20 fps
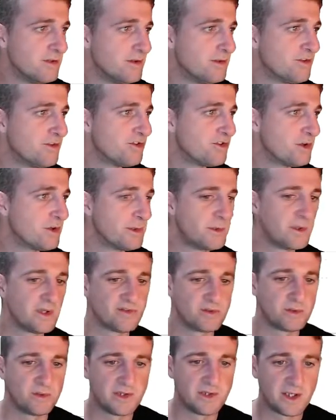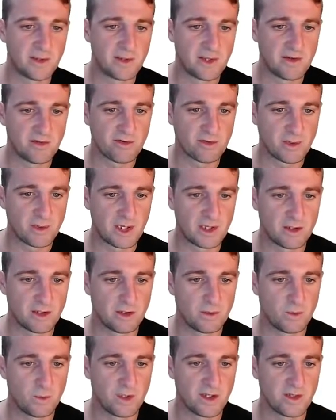Surely we'll have one down here. It's quite a
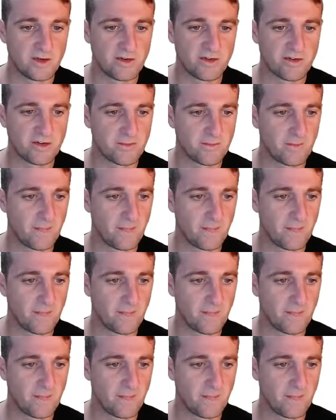lot of wicks.